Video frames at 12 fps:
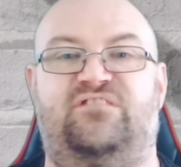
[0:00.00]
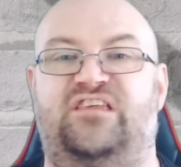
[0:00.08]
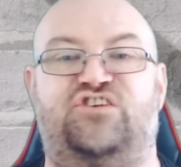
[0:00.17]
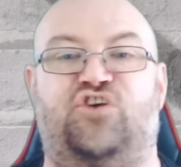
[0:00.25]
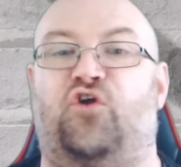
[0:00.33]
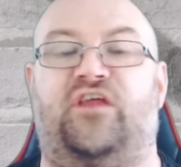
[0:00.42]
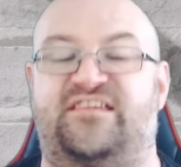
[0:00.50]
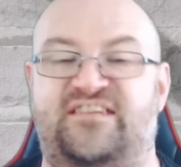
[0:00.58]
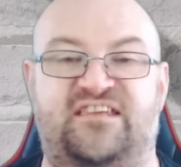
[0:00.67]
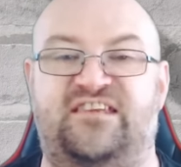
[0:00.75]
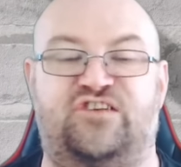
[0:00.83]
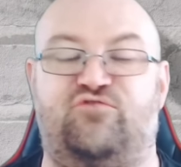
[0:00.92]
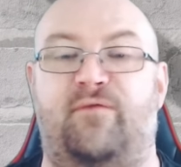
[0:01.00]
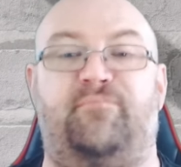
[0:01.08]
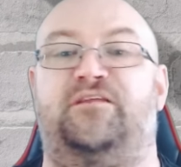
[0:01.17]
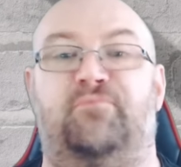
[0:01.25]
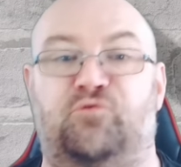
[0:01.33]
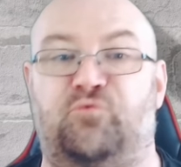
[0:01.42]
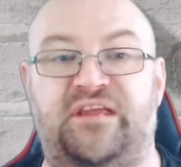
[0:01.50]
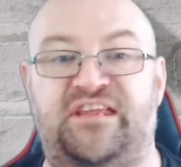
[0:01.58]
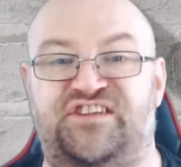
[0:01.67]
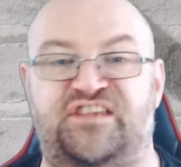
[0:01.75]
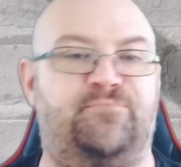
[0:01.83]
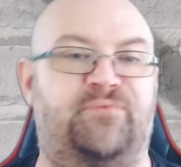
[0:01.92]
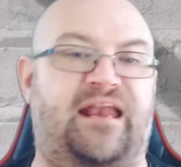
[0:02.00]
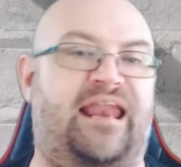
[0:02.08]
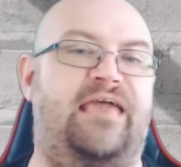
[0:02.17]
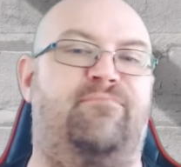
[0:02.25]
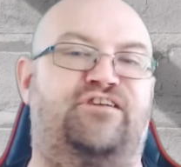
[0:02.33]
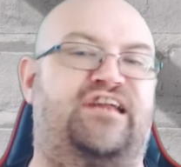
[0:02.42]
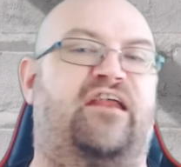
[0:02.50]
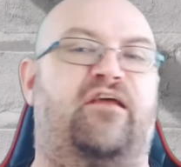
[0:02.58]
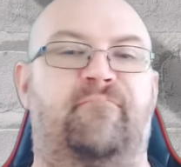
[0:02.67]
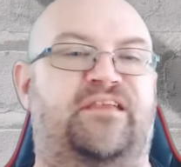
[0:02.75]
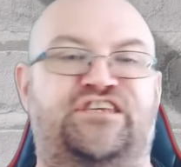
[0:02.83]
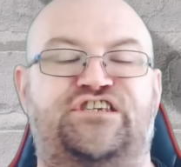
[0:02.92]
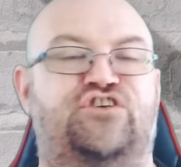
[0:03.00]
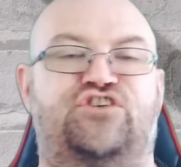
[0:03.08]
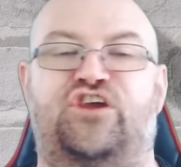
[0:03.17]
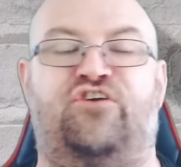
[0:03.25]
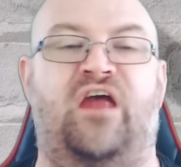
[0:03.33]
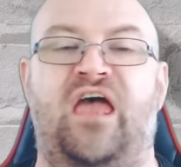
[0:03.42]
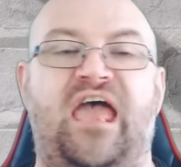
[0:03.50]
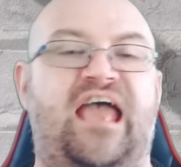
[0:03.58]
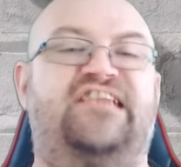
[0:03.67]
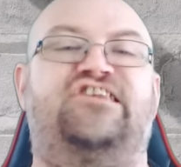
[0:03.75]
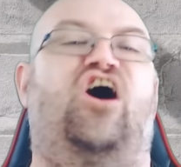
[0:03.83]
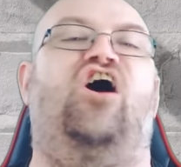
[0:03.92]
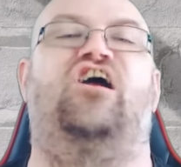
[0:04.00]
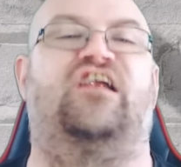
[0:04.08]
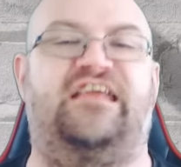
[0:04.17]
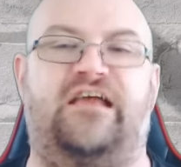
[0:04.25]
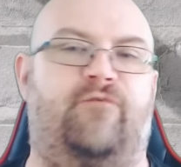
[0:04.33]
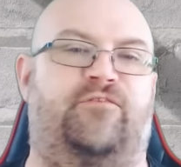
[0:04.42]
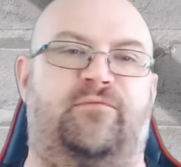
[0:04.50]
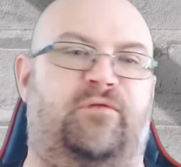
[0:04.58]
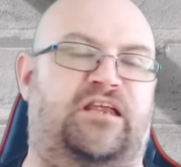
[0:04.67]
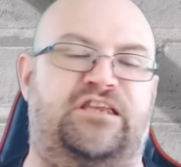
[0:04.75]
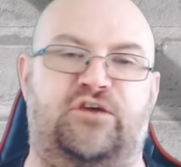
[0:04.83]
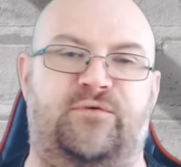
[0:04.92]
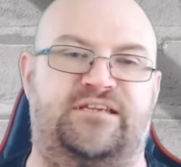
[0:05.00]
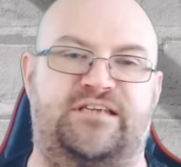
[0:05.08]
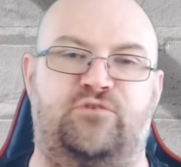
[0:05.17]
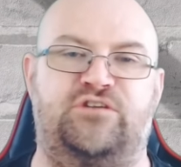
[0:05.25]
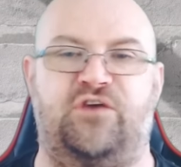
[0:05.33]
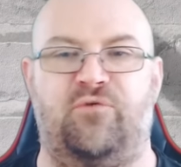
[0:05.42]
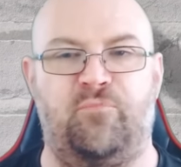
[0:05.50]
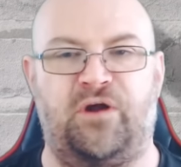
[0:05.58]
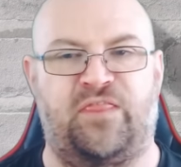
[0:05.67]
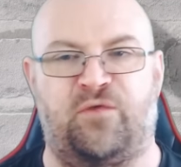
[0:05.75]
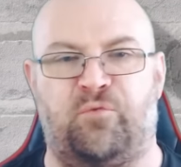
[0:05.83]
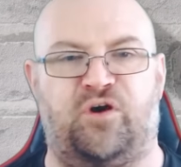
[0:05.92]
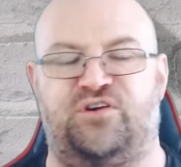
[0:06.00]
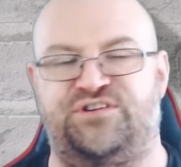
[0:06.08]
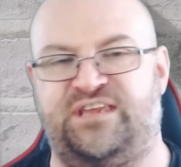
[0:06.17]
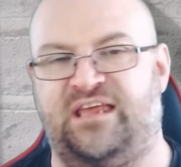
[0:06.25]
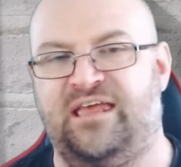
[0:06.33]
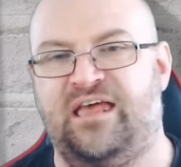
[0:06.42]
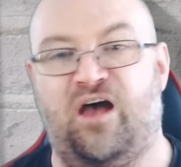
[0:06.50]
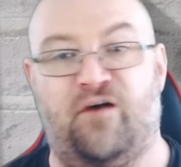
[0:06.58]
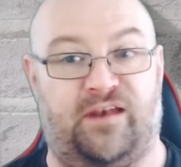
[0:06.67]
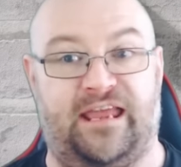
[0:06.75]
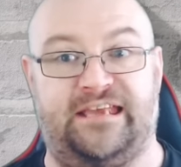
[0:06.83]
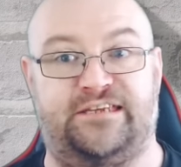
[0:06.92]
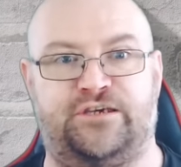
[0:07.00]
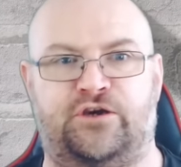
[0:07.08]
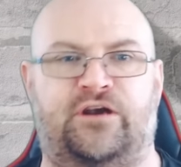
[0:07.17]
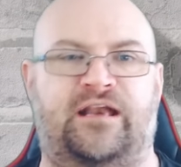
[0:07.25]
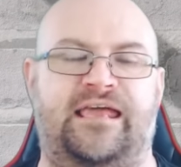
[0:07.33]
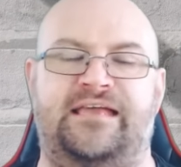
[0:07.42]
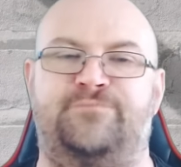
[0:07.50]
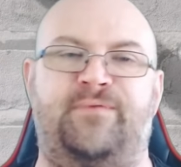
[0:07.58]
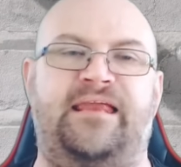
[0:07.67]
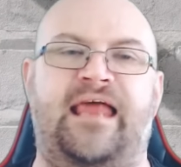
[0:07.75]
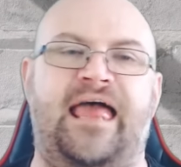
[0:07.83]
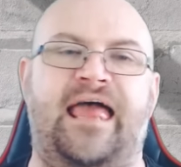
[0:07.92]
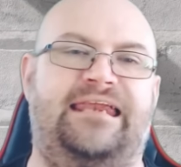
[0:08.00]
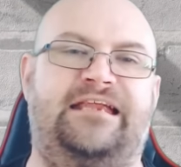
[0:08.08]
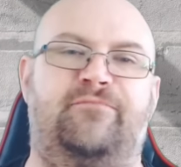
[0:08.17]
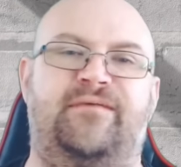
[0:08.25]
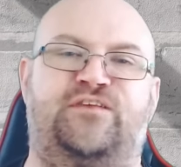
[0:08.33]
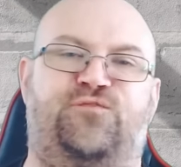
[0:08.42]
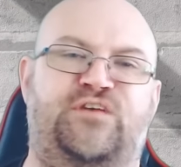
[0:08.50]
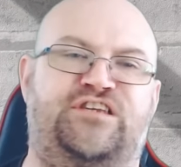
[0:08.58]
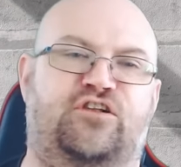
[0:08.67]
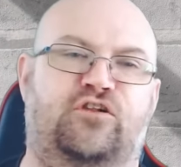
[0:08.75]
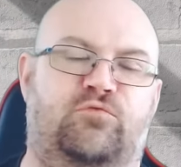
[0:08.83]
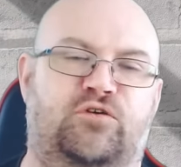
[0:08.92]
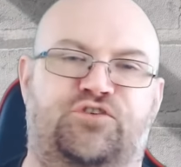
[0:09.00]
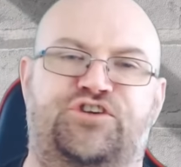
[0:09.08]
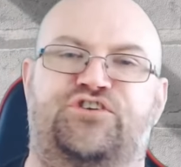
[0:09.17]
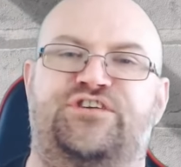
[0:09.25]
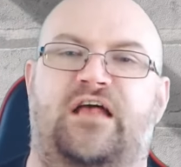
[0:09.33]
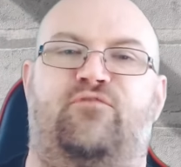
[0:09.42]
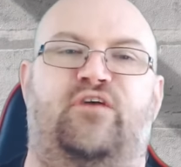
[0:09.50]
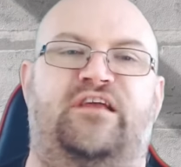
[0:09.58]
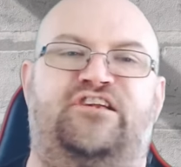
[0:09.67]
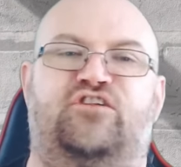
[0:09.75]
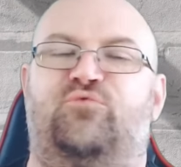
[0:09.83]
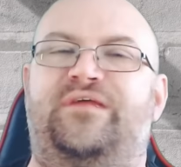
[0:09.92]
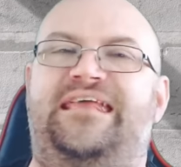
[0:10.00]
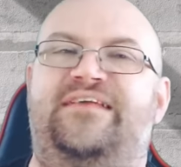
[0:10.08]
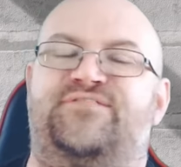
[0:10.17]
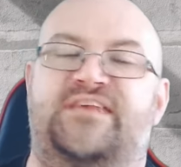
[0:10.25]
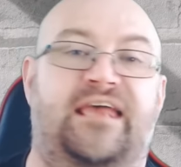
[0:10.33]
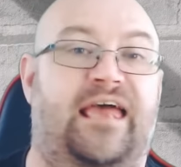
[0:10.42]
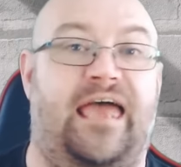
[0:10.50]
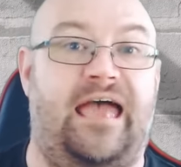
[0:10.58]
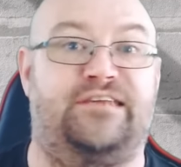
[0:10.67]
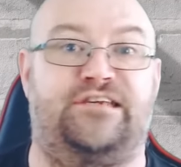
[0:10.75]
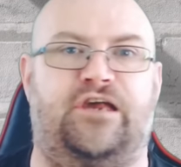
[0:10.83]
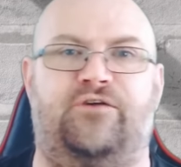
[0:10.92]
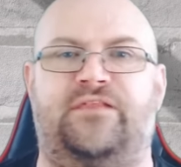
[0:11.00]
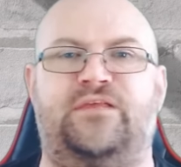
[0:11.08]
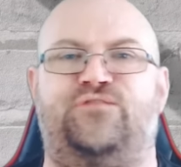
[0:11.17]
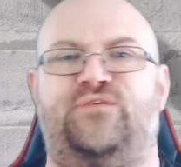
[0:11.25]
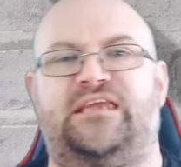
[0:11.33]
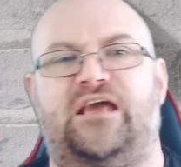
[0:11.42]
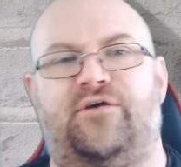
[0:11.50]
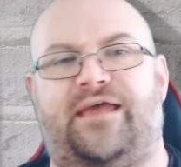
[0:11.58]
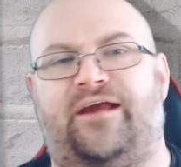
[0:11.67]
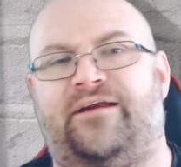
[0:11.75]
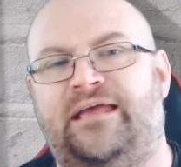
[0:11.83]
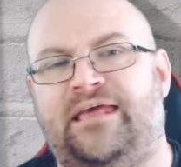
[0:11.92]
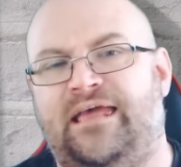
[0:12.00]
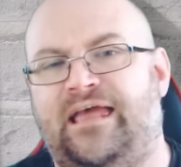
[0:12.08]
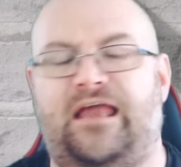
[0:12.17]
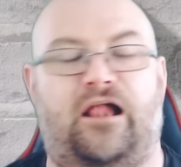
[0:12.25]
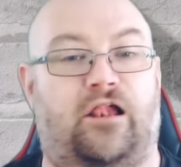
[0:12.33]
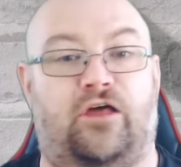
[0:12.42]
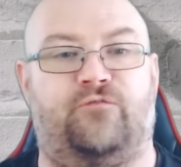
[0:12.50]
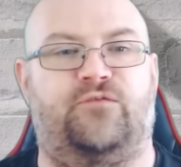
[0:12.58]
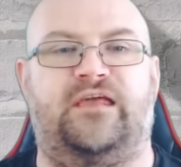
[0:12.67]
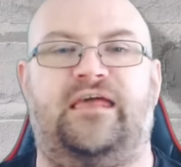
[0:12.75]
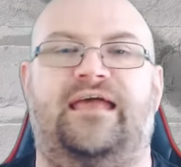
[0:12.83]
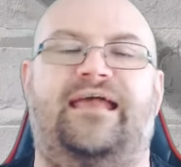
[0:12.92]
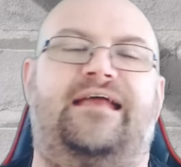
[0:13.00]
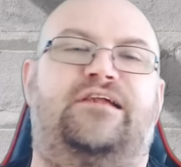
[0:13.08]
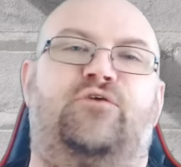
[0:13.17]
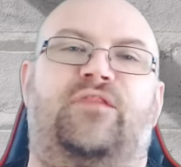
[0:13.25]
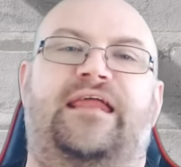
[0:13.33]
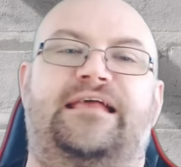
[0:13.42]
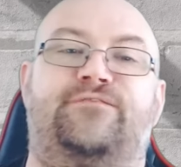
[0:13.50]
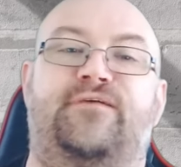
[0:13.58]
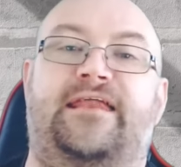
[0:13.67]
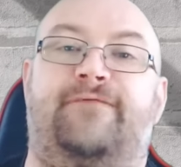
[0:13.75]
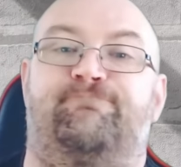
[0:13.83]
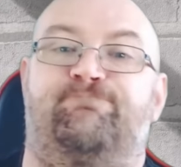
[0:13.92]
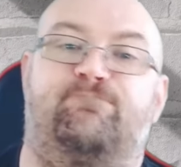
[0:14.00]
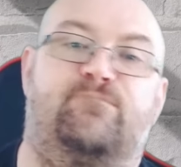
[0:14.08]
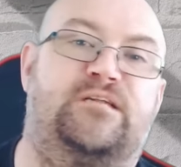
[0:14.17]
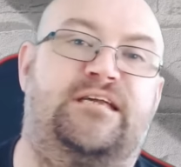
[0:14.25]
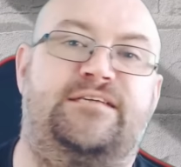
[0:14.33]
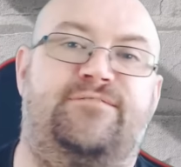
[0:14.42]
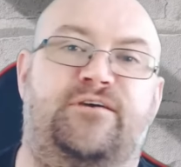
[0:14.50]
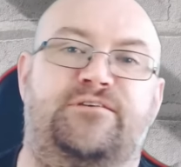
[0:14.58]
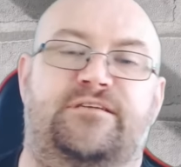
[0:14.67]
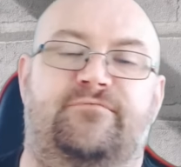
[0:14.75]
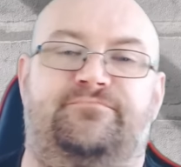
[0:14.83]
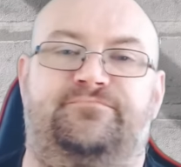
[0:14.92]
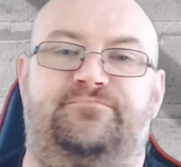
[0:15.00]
dishonest, disreputable reasons, but Labour shadow ministers are entirely comfortable in doing so too, and one of the worst, of late certainly, has been Little Miss Fiscal Rules herself, Rachel Reeves, as shown in this video here. And I'll hopefully catch you on the next vid. Cheers, folks.